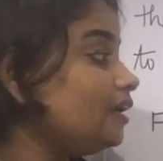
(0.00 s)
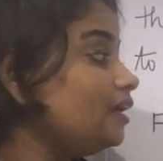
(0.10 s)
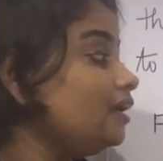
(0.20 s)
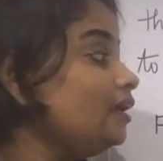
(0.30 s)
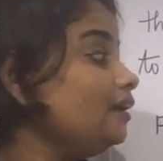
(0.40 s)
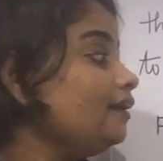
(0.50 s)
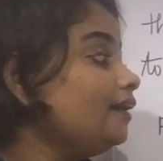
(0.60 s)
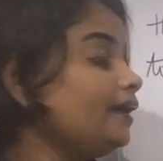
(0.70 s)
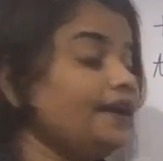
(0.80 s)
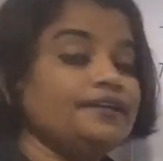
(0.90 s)
a
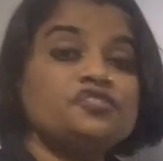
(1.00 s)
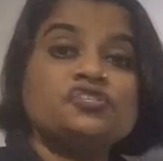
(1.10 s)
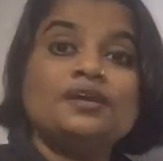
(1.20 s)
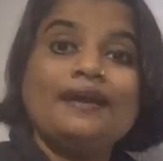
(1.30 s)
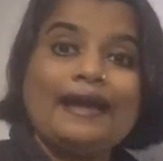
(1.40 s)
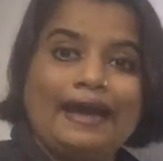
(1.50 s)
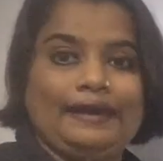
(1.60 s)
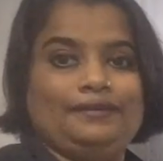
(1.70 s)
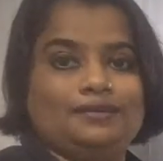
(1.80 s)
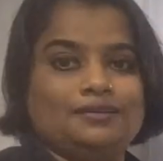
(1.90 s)
and
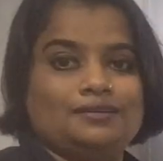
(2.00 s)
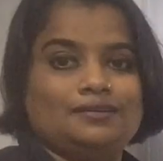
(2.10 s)
an.